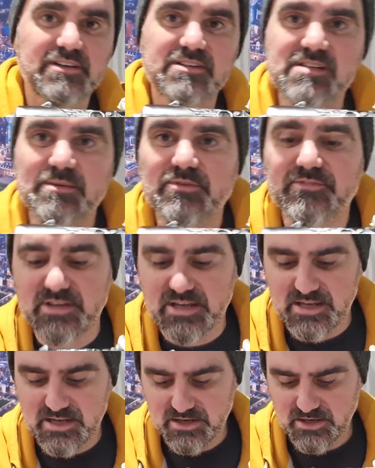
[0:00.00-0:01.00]
some of
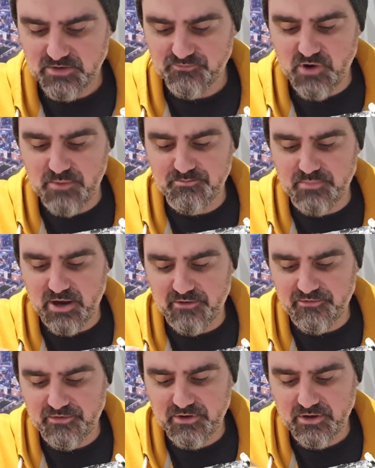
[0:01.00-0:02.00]
the rub and
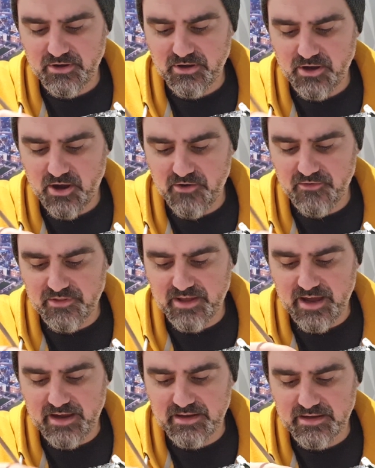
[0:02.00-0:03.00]
buff over
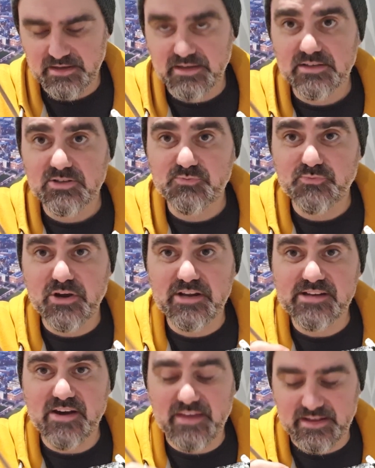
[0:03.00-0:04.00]
that. Just
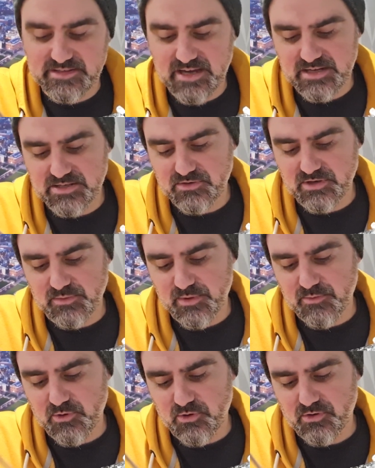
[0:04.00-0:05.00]
brings out that texture a little
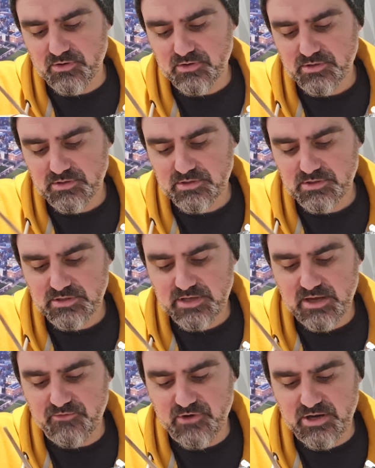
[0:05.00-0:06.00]
bit more. Just
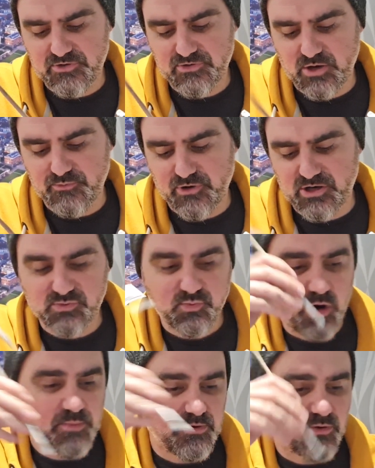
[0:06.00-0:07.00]
get a really dry brush,
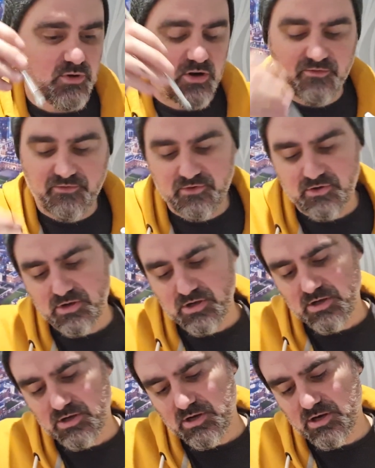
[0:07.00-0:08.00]
wipe it all off,
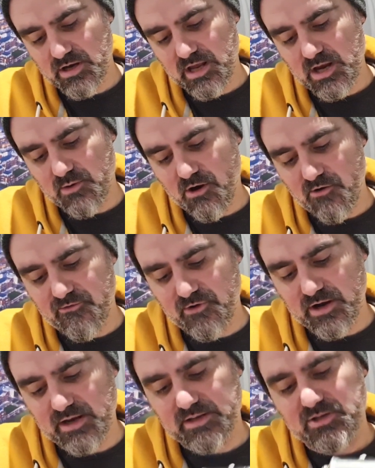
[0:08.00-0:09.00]
and then go
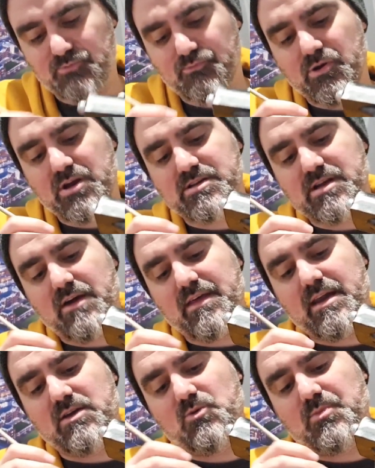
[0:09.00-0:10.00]
over it, and it just brings out
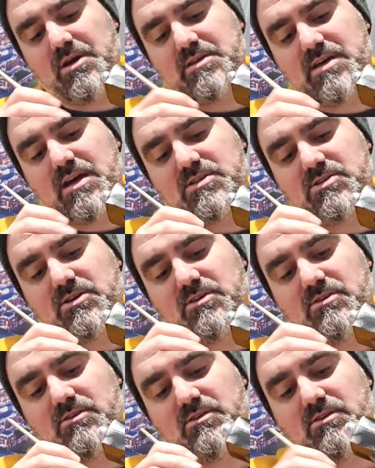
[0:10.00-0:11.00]
that little bit of texture.